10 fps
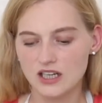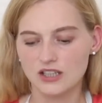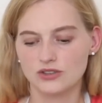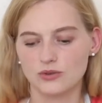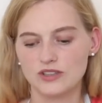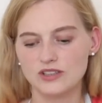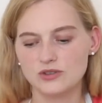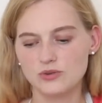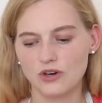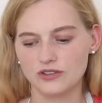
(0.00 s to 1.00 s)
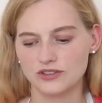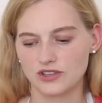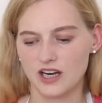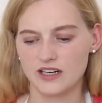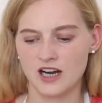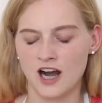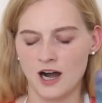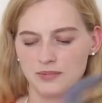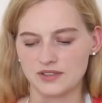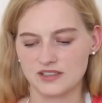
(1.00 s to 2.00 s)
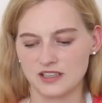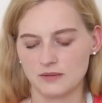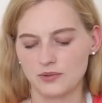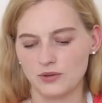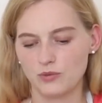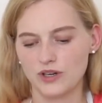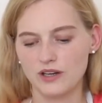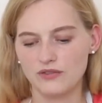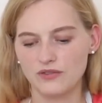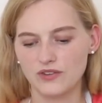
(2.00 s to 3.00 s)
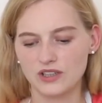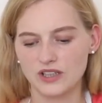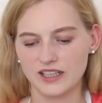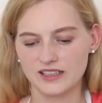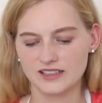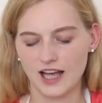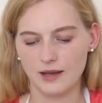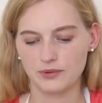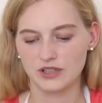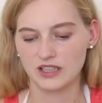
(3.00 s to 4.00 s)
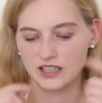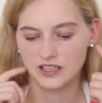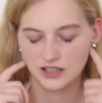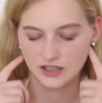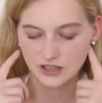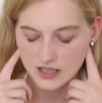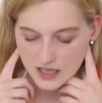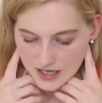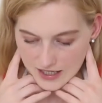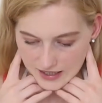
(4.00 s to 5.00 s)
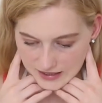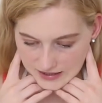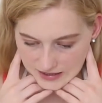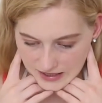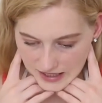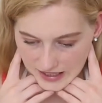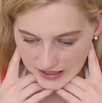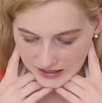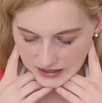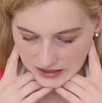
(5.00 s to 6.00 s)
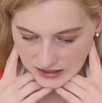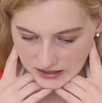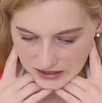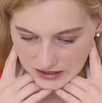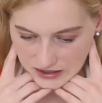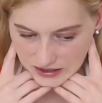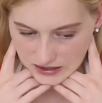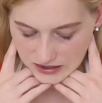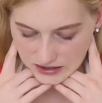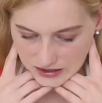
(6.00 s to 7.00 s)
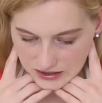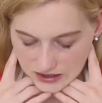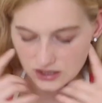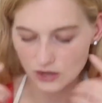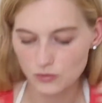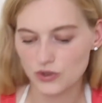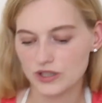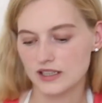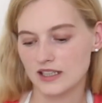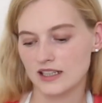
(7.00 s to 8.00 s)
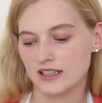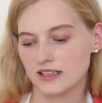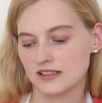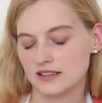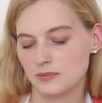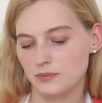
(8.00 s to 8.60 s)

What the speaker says: So these 2 cards are kind of opposite, but what I feel like is happening here is that someone is